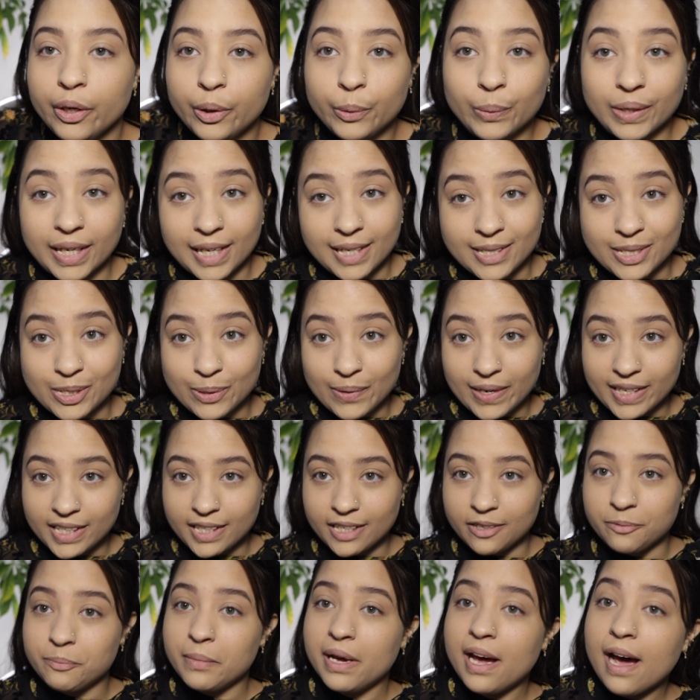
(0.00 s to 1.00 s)
Okay, so I
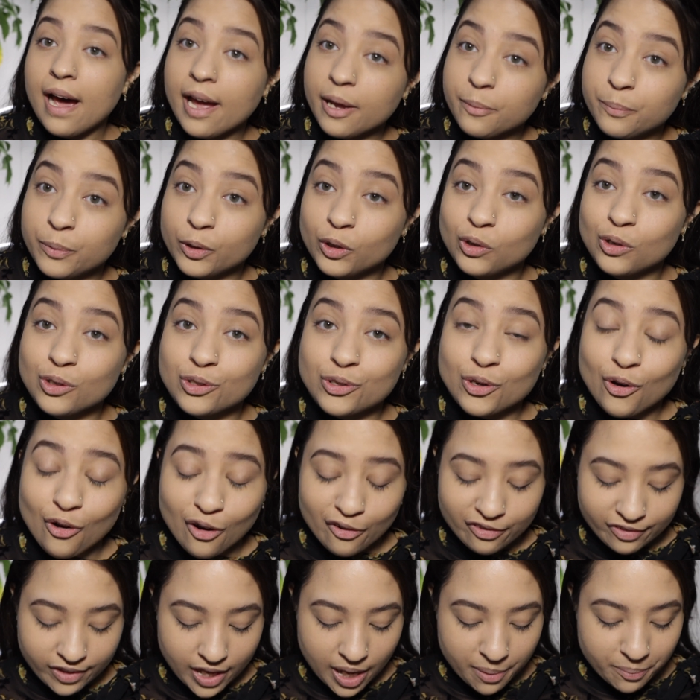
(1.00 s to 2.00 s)
did my eyebrows
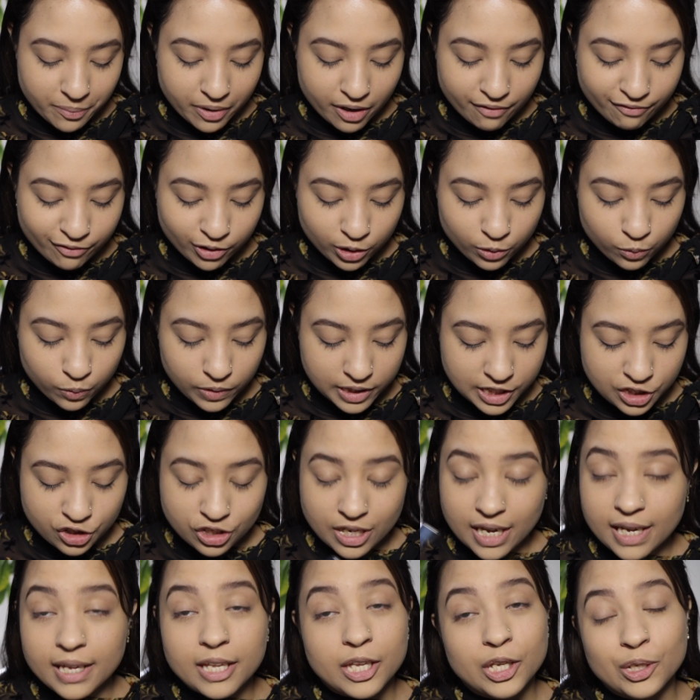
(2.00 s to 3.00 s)
off camera, for which
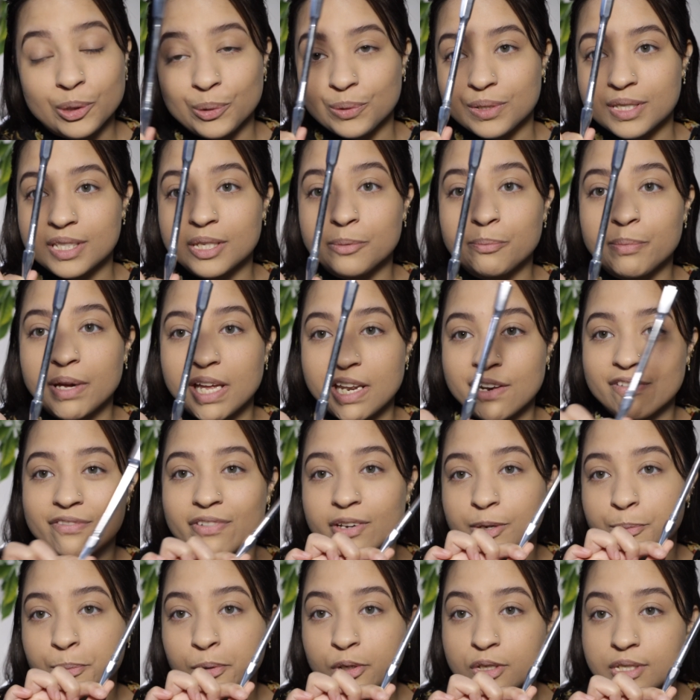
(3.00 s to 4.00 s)
I used the
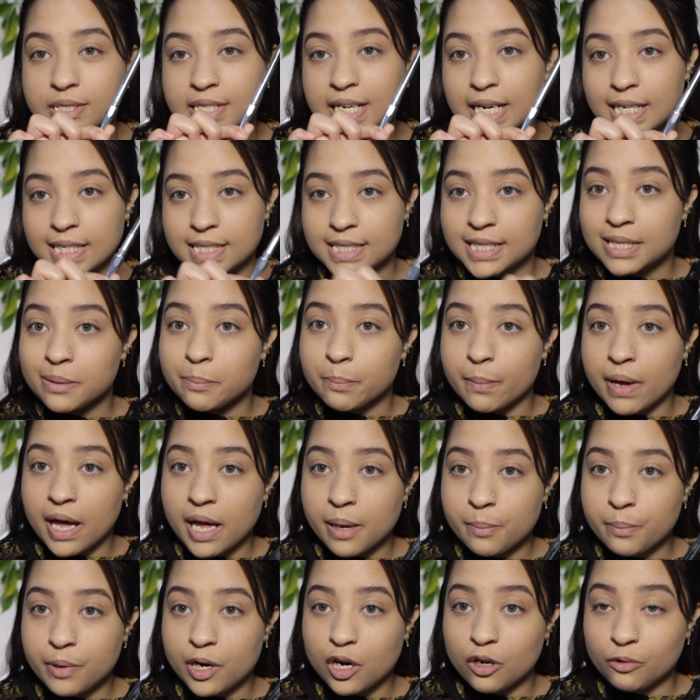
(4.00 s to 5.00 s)
Benefit Precisely
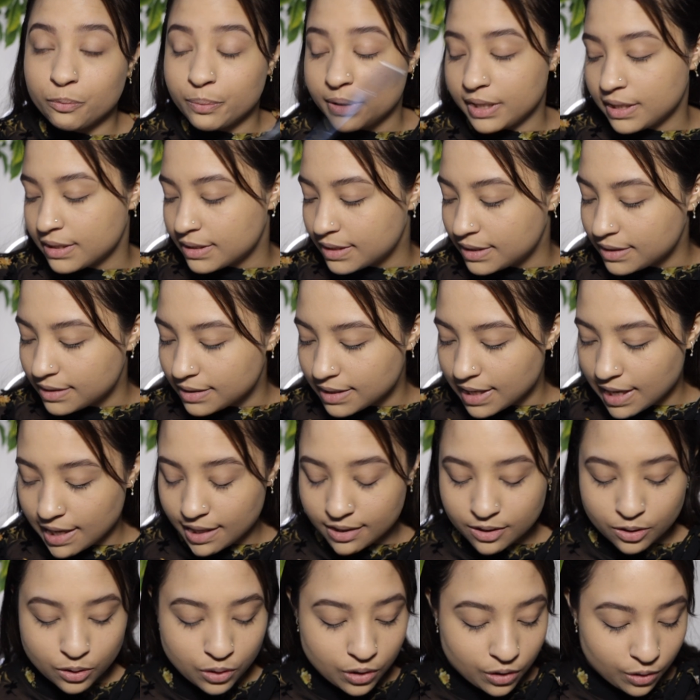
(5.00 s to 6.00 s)
My Brow Pencil
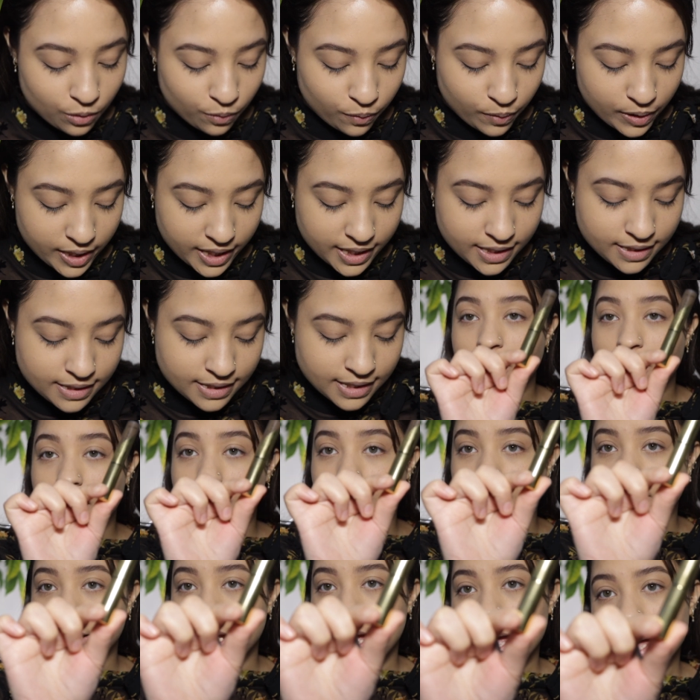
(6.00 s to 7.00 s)
as always,
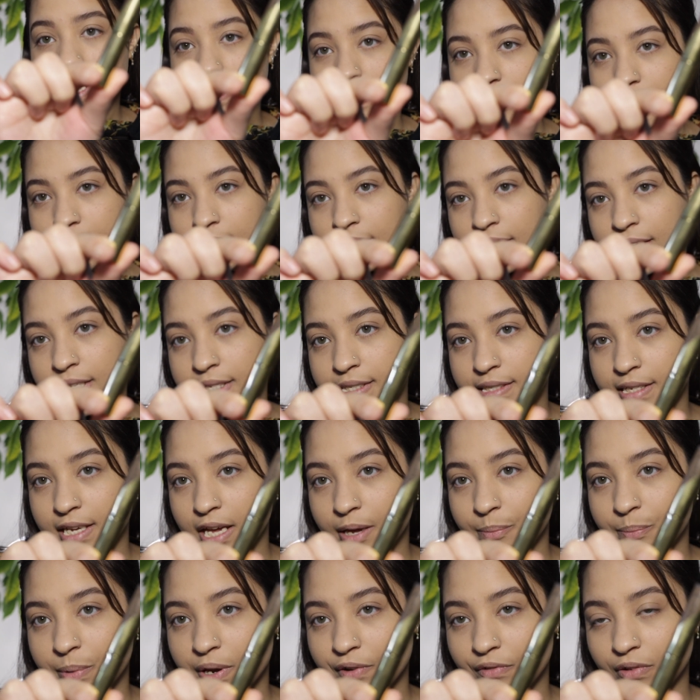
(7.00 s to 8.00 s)
and the
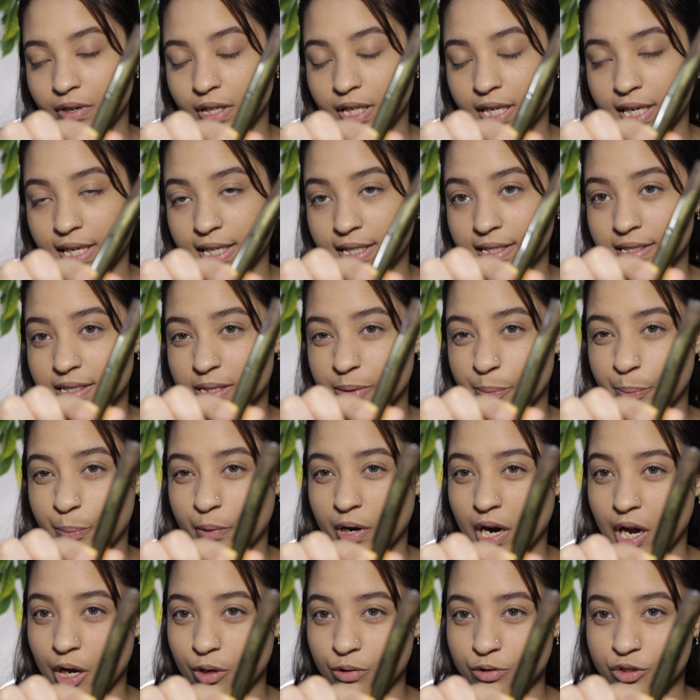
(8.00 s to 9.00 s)
Anastasia Beverly Hills
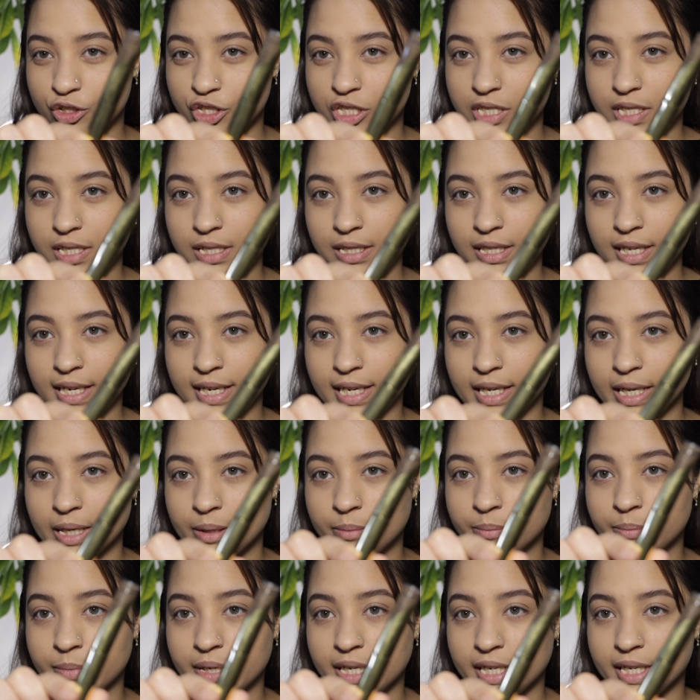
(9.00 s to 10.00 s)
Brow Gel
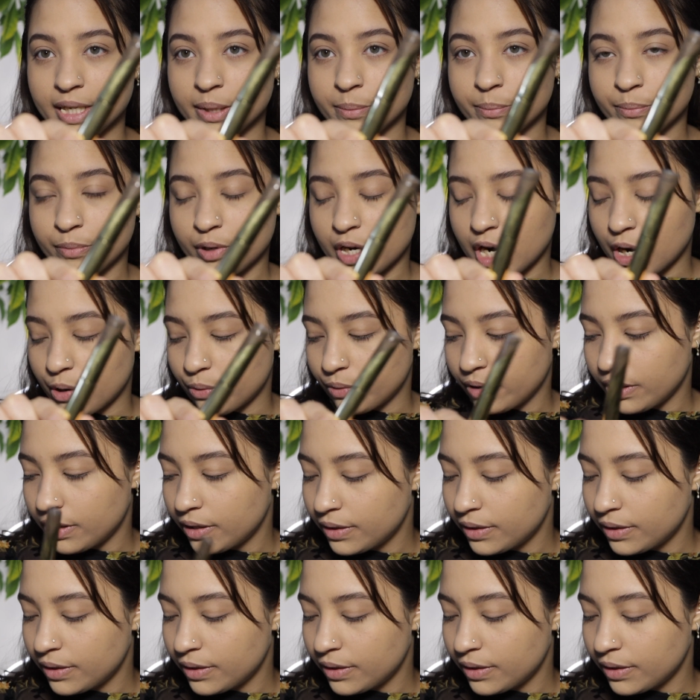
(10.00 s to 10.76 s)
in medium brown.